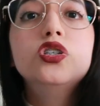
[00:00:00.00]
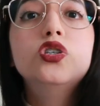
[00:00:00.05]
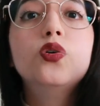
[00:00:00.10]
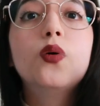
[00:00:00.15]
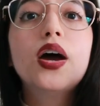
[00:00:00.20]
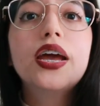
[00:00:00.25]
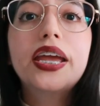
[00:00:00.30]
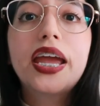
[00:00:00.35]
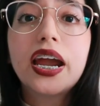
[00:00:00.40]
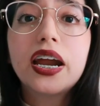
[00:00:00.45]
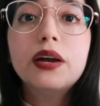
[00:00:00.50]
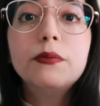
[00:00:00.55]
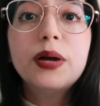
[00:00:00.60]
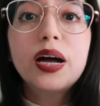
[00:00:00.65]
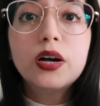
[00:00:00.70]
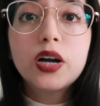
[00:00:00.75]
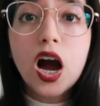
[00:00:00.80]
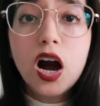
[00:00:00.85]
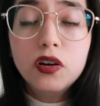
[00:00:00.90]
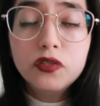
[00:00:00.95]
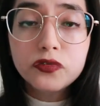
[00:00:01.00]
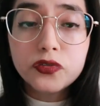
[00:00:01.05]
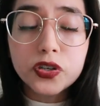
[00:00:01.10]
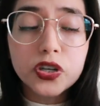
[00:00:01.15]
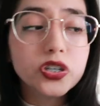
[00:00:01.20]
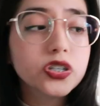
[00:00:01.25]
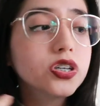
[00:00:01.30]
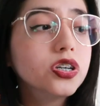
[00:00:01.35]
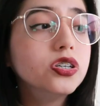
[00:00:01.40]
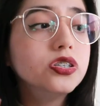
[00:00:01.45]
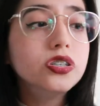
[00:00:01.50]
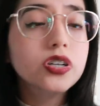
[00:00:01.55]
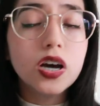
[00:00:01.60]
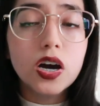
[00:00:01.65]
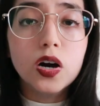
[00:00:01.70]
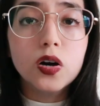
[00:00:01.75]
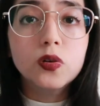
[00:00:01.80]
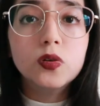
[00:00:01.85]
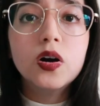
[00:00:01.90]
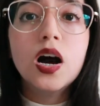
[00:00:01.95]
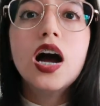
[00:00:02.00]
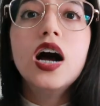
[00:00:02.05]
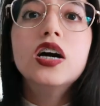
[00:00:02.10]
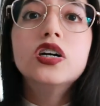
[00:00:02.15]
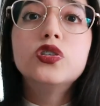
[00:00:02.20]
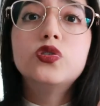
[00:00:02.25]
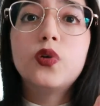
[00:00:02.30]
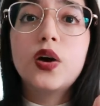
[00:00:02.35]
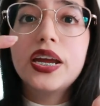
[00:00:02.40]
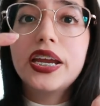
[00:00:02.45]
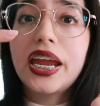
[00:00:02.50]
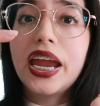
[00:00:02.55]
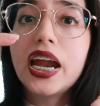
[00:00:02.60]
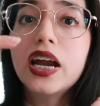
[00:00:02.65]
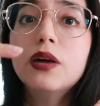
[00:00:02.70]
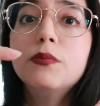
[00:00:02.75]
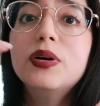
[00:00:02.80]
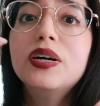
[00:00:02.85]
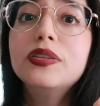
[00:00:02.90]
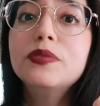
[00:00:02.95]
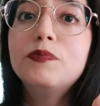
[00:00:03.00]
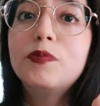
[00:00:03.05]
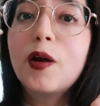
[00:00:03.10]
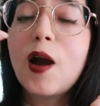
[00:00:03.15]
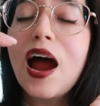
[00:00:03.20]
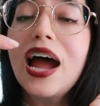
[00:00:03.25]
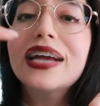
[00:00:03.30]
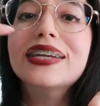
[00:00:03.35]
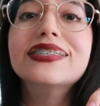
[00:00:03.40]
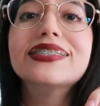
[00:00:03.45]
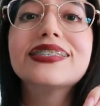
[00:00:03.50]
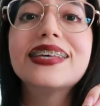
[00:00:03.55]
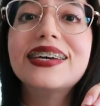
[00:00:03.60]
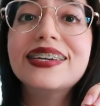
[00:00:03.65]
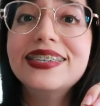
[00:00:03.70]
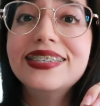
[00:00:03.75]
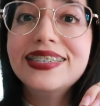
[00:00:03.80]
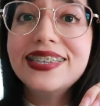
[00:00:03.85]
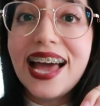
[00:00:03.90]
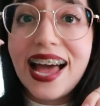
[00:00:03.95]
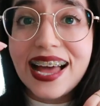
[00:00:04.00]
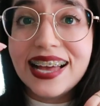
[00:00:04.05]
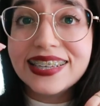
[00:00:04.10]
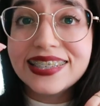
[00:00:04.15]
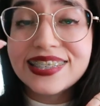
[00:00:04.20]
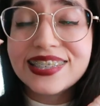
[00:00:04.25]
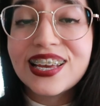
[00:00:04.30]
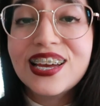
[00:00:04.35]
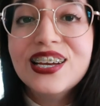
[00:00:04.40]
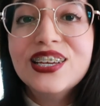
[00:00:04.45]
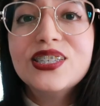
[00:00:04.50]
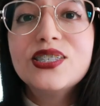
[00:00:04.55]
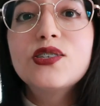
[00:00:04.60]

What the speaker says: Do I care about comfort? No. Do I care about the price? Yes.